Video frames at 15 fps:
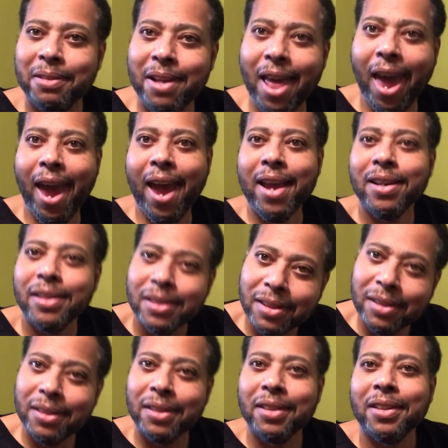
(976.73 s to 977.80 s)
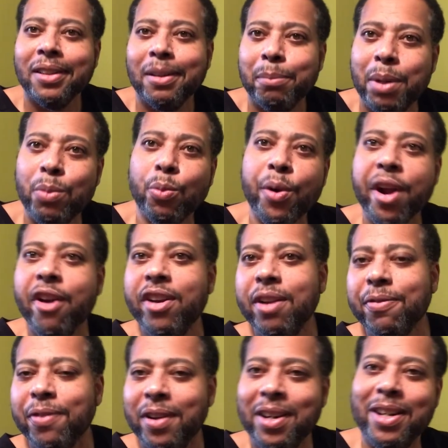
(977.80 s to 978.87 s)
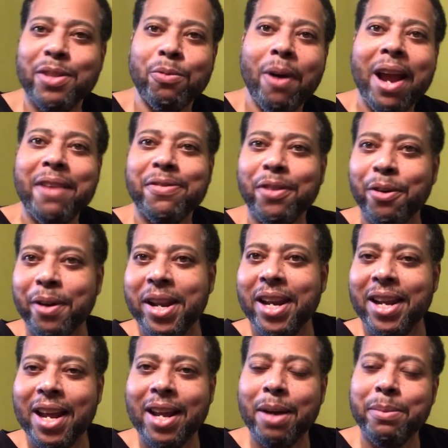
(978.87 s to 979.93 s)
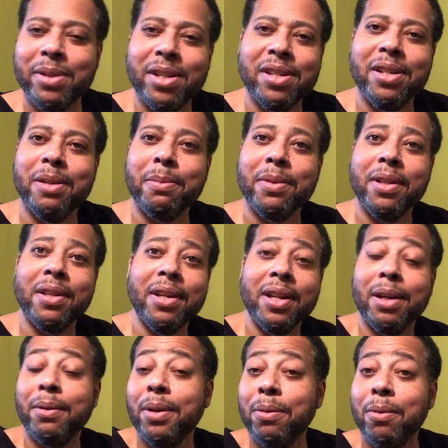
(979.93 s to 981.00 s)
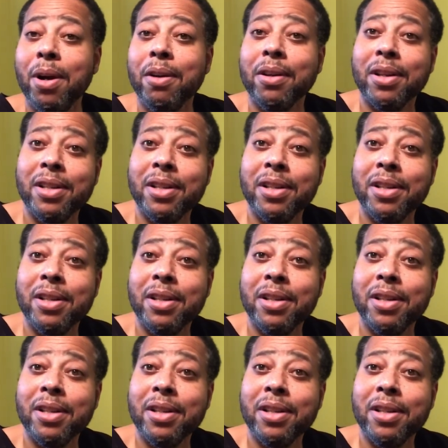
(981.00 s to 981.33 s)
Ha! been wearing it for, and his wife grinning. They, I'm just in there thinking, well, it worked.